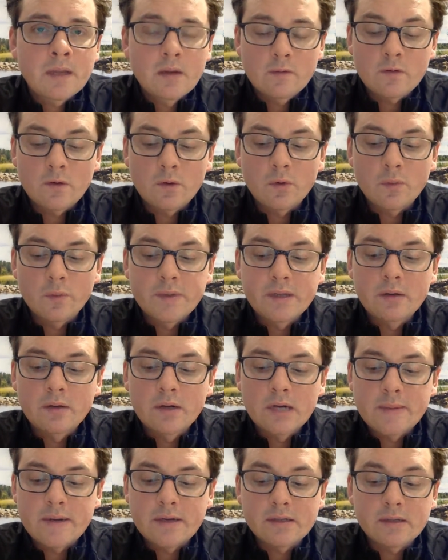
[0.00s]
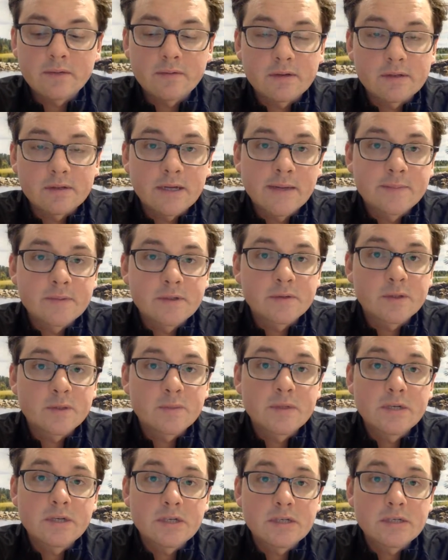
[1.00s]
So we'll be learning about different types of
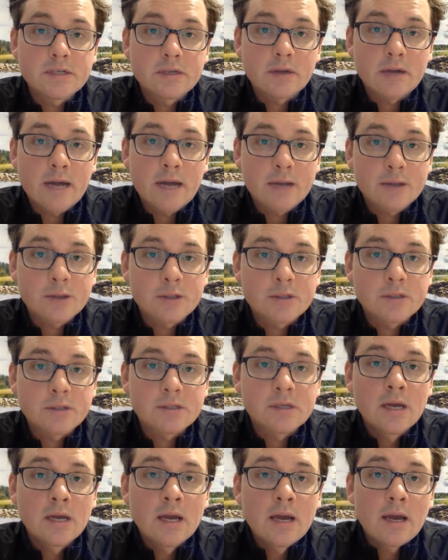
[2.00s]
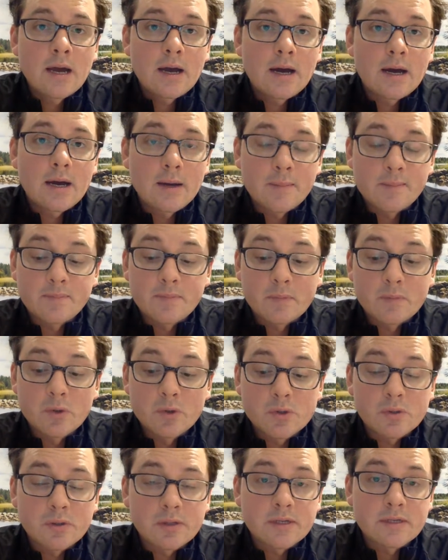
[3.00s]
species interactions,
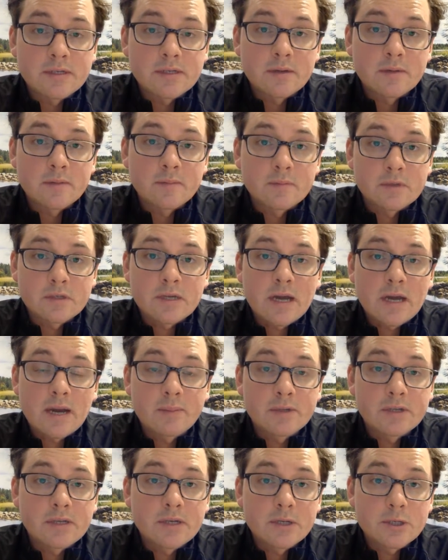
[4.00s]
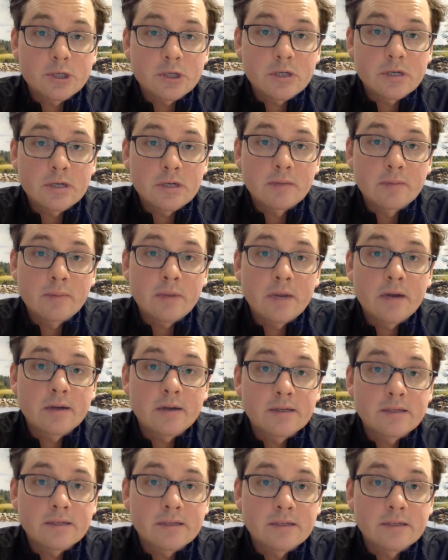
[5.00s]
mutualisms, competition,
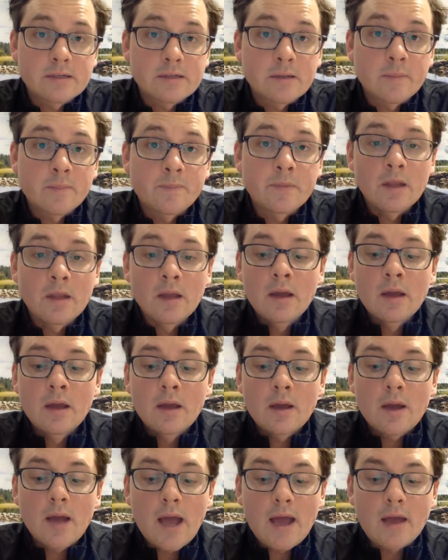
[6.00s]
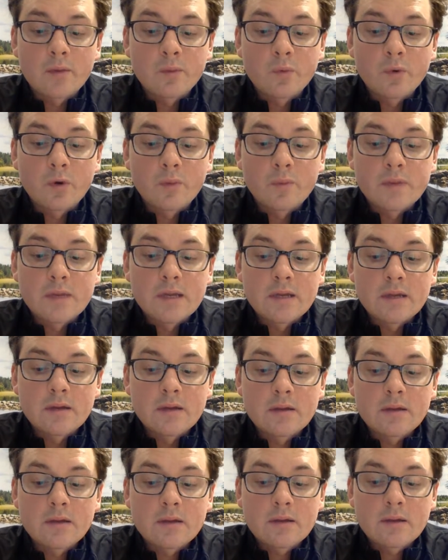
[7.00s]
parasitism, and we'll
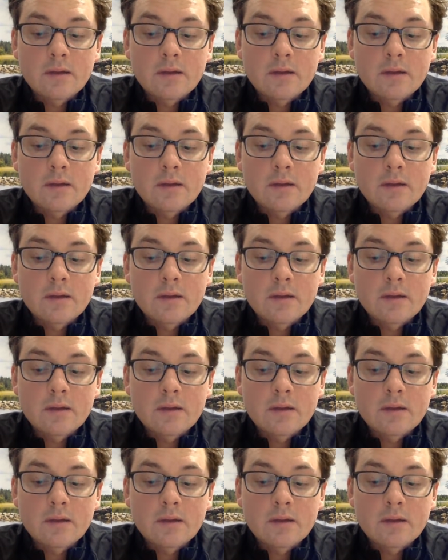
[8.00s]
be